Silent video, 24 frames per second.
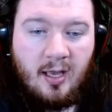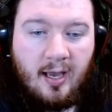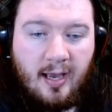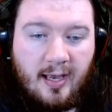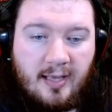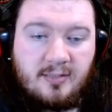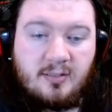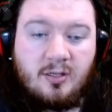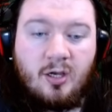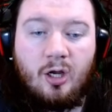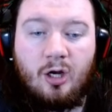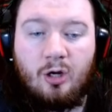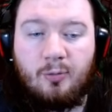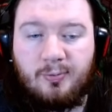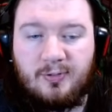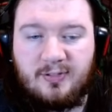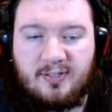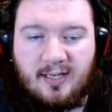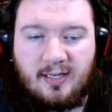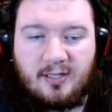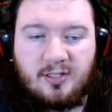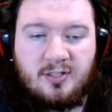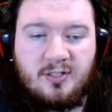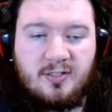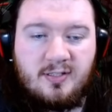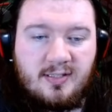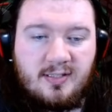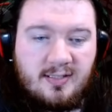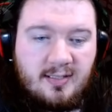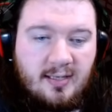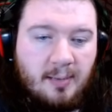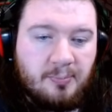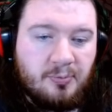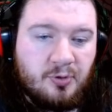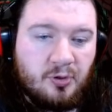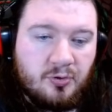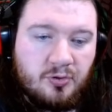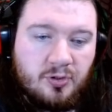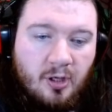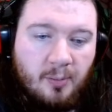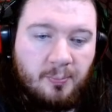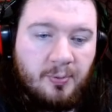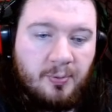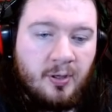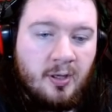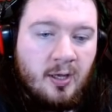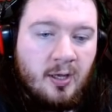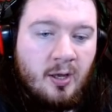as colourable sections is slapped on top,